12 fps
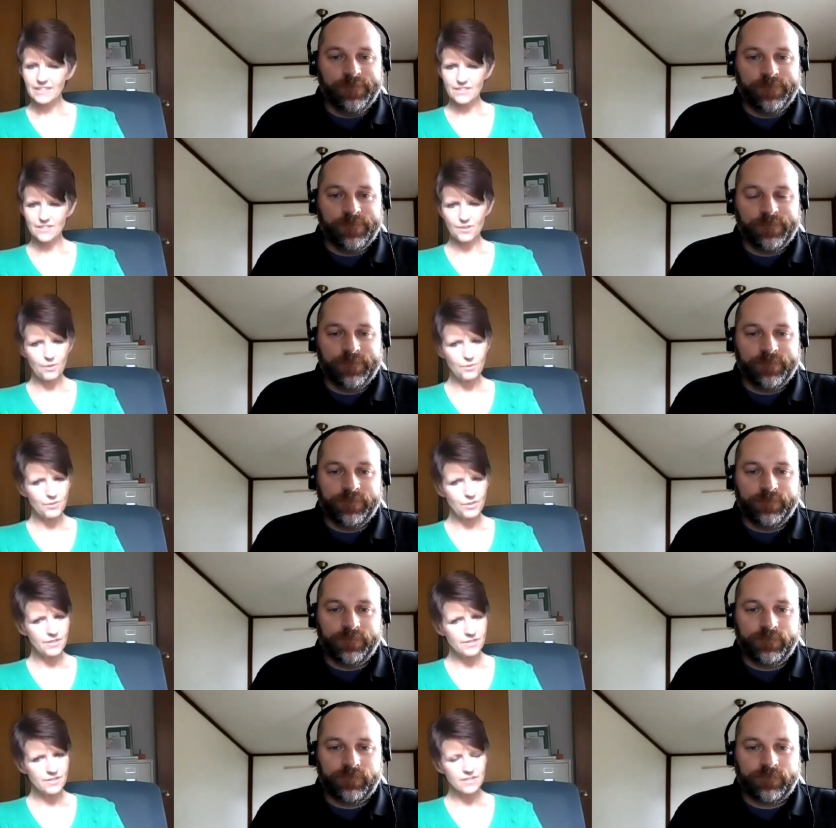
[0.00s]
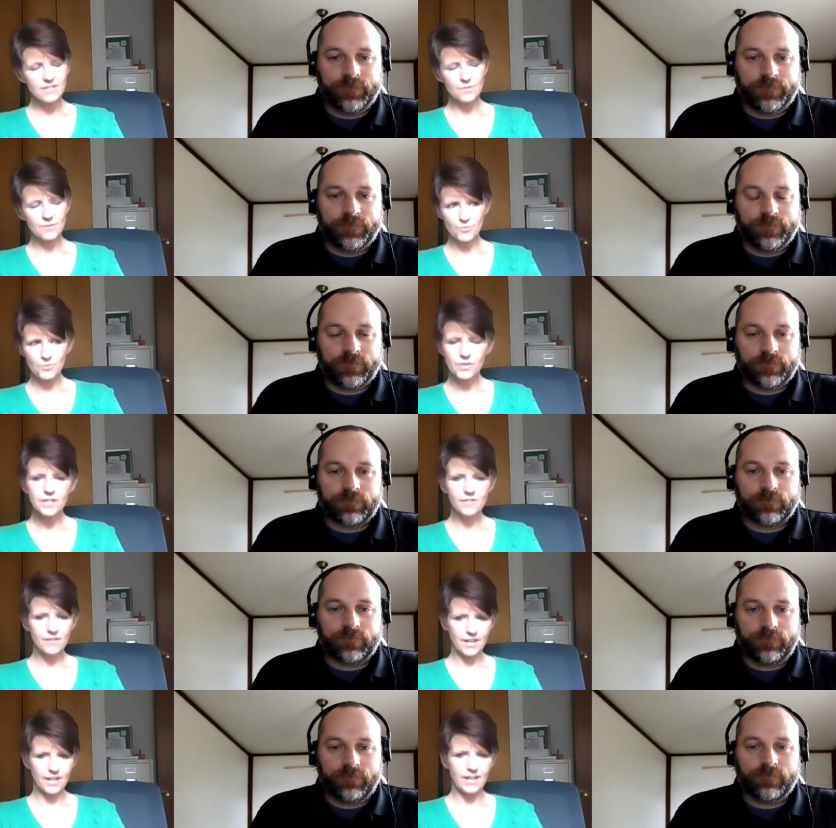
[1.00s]
Speaker 1: So there's some real
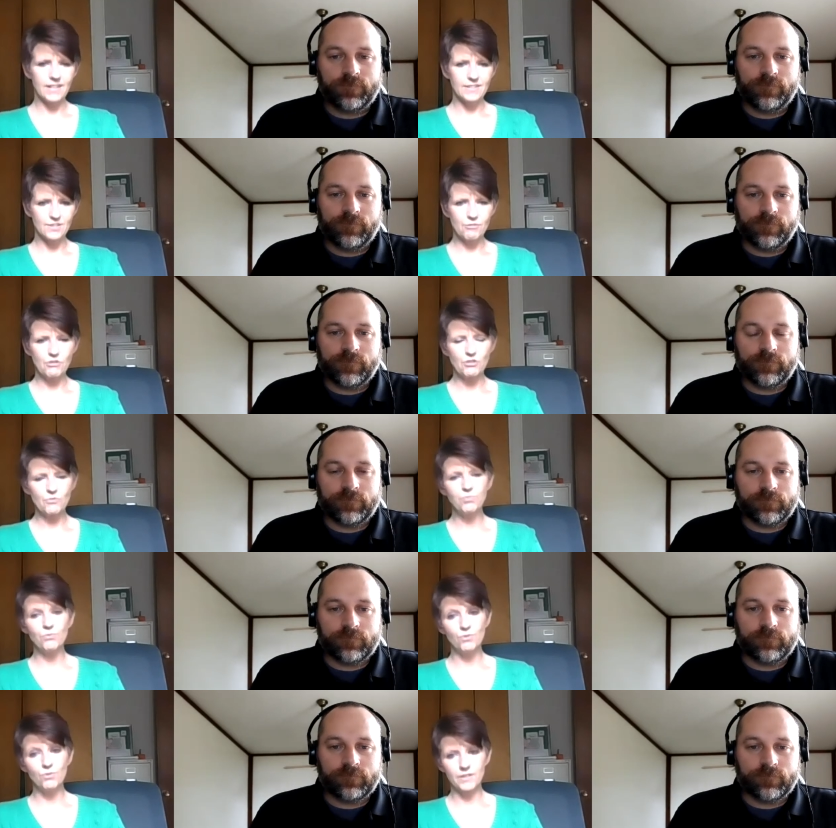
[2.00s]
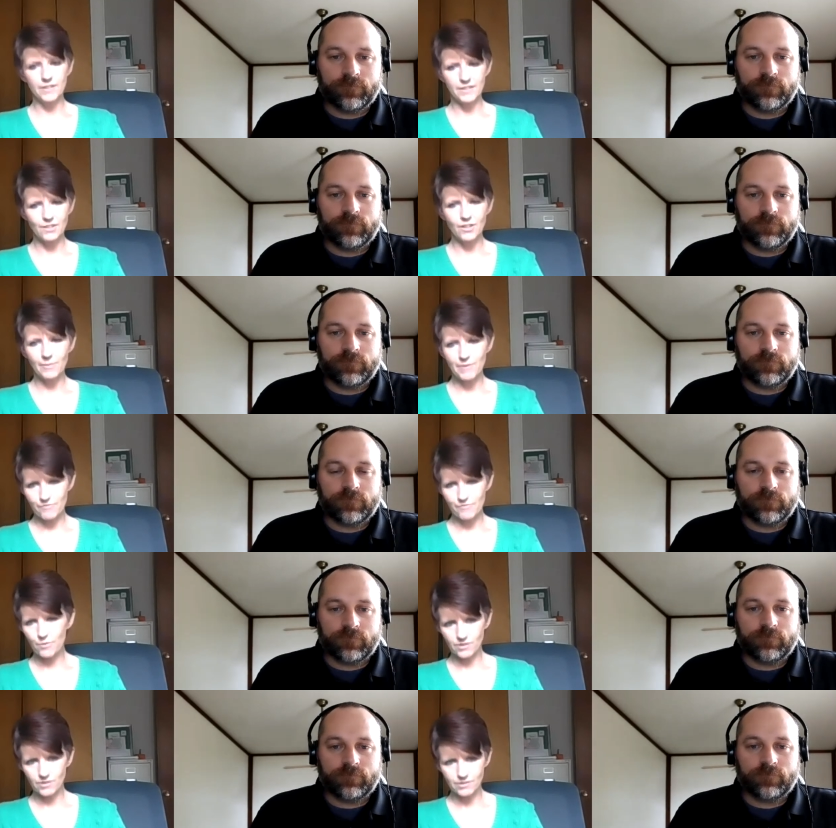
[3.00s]
cons to explore, you know, before
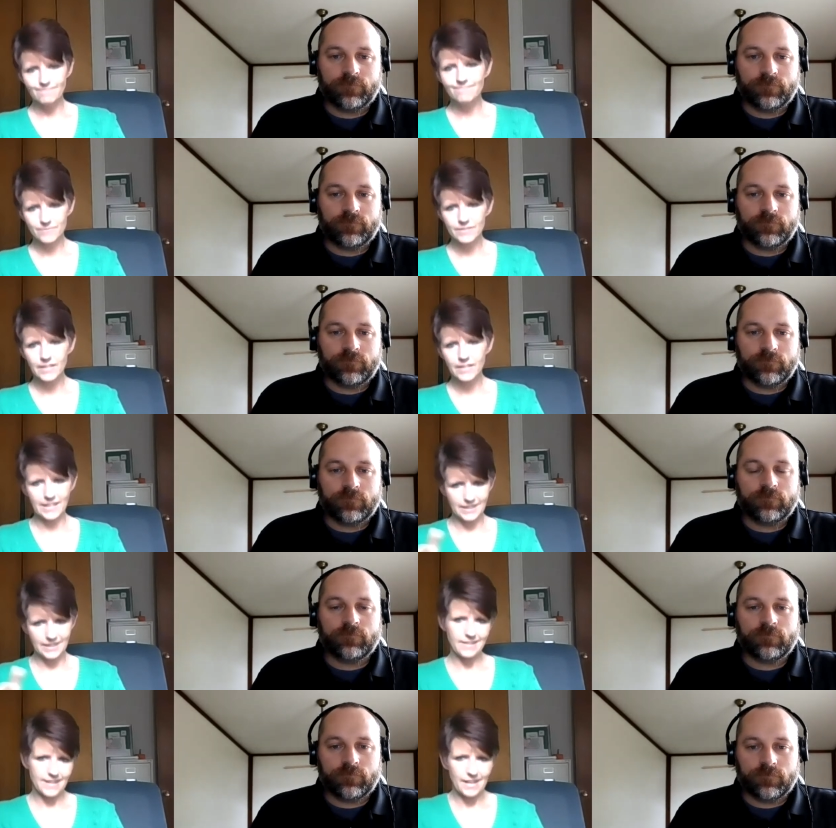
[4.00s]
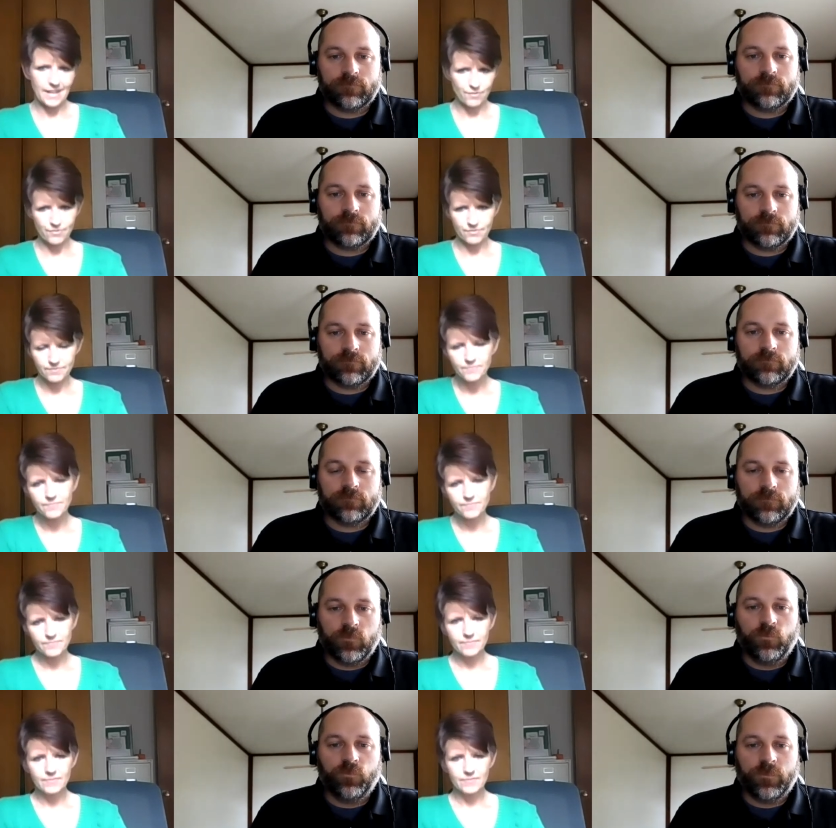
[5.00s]
taking that dive.
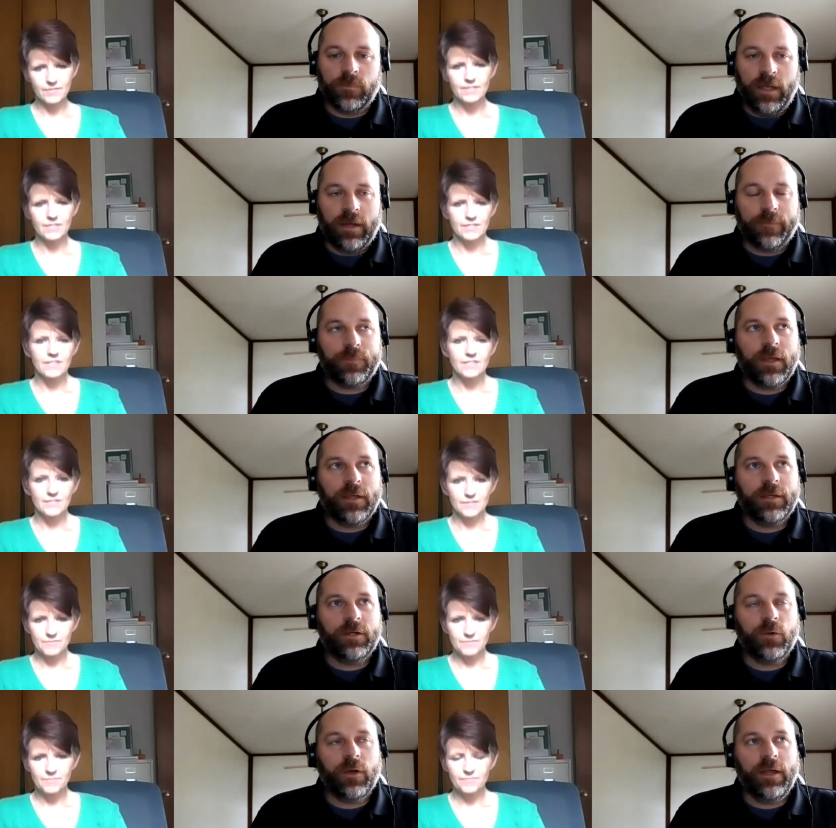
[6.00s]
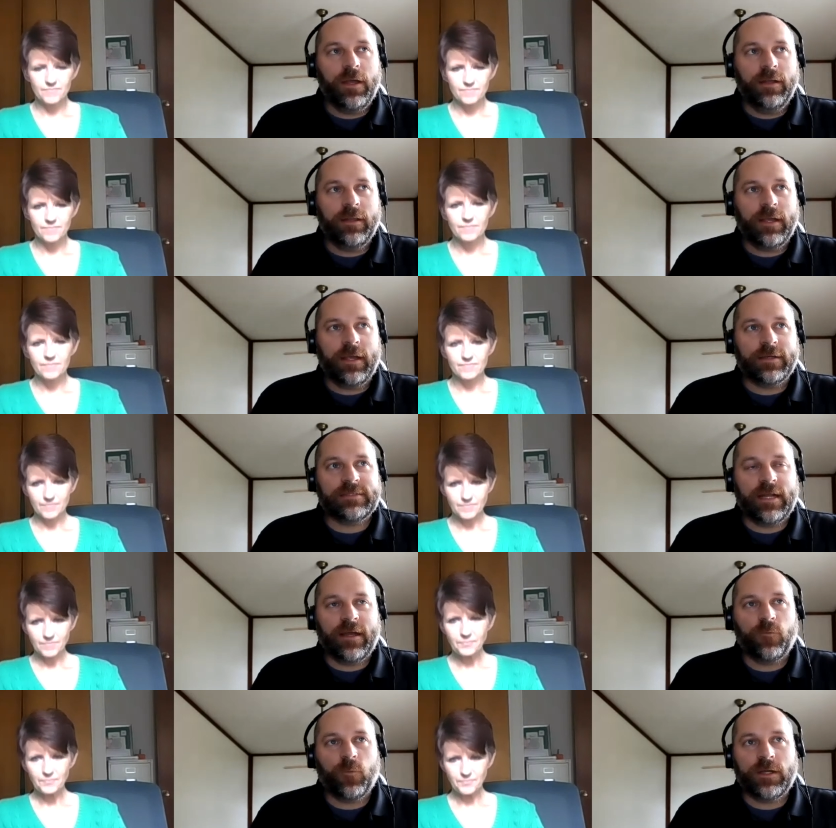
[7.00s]
Speaker 2: Yeah, you know, and like I said, I've
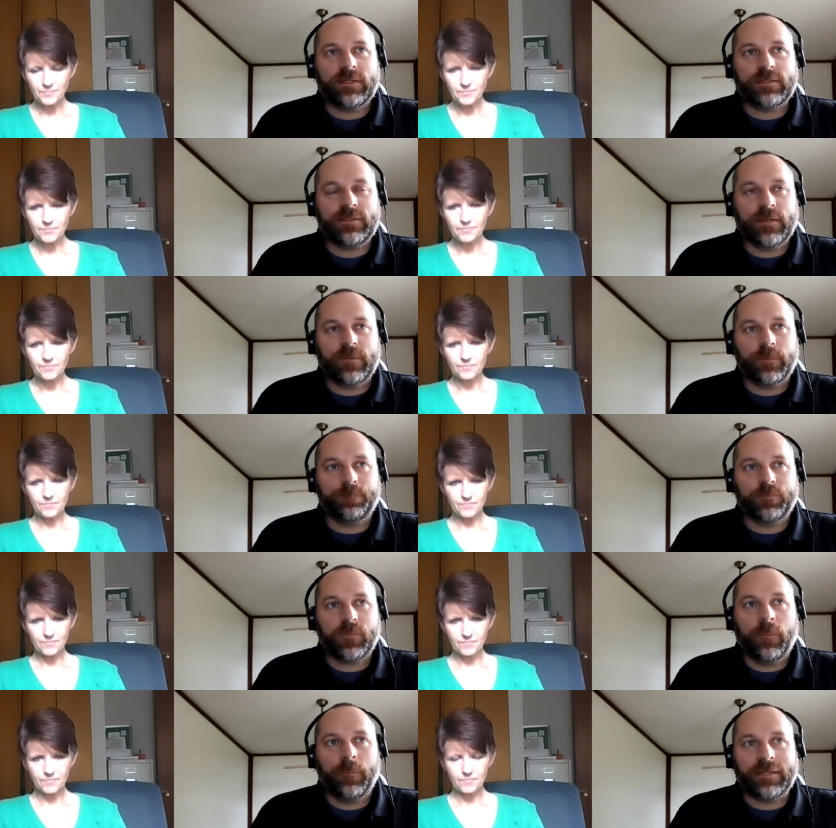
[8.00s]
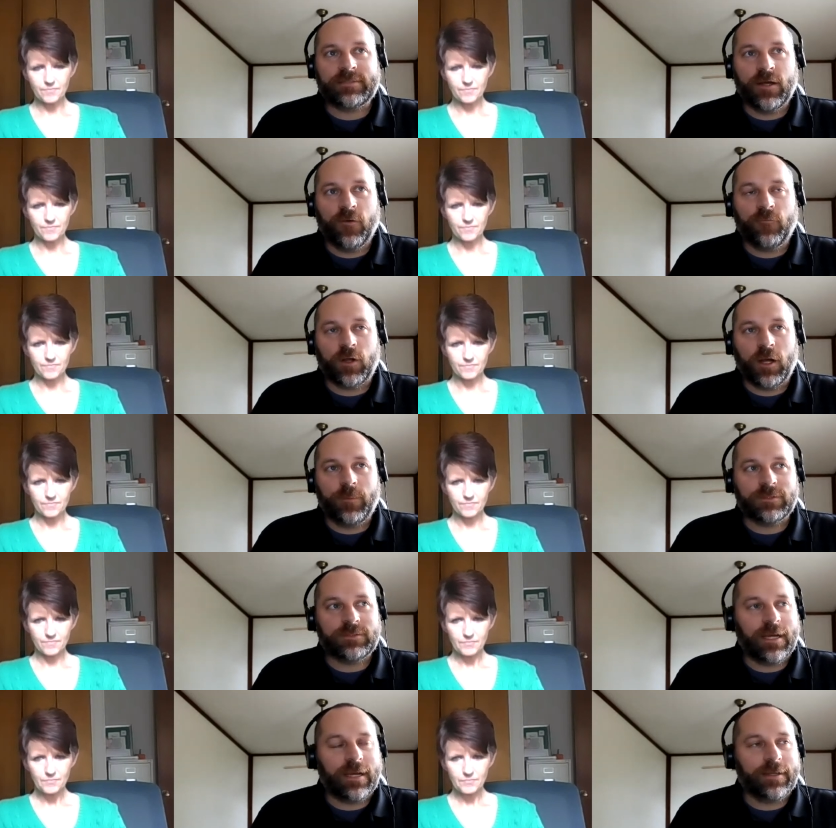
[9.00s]
witnessed them myself a couple
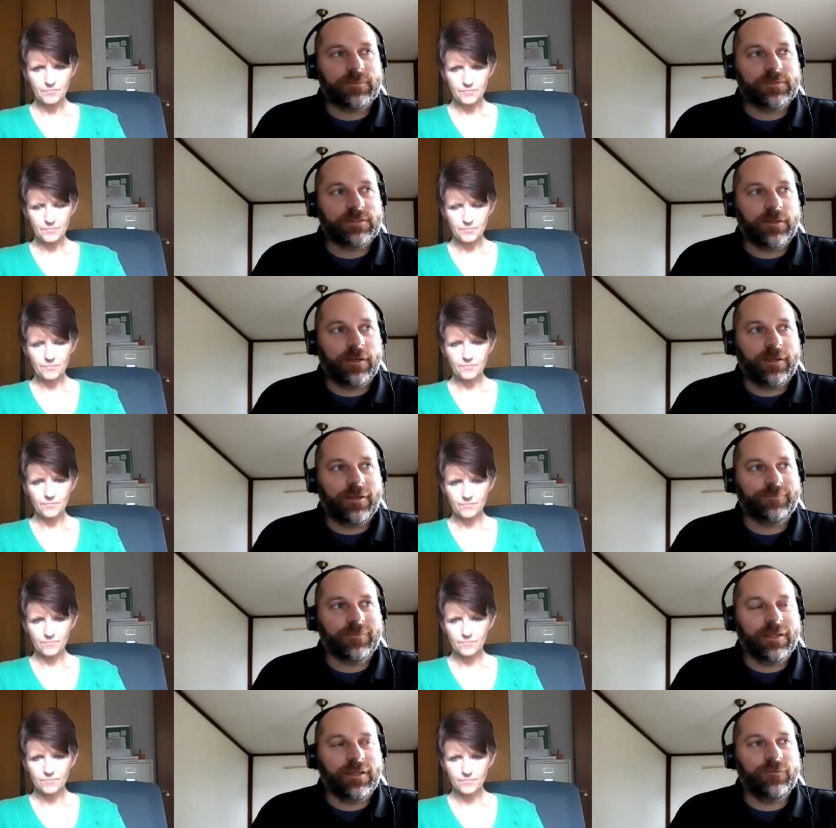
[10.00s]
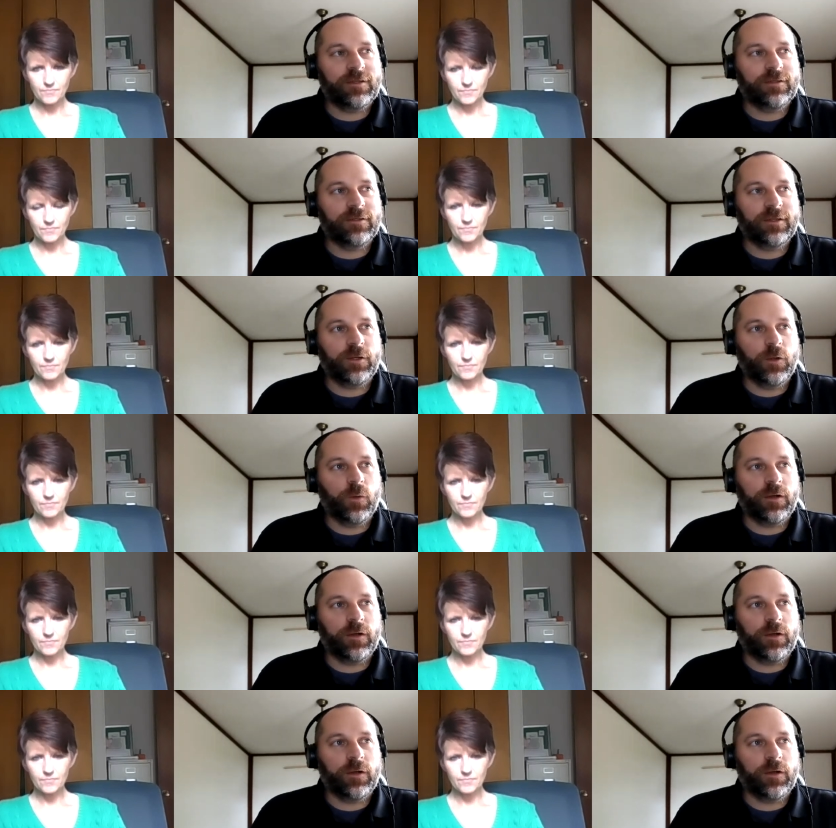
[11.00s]
times. Um, even you know, in a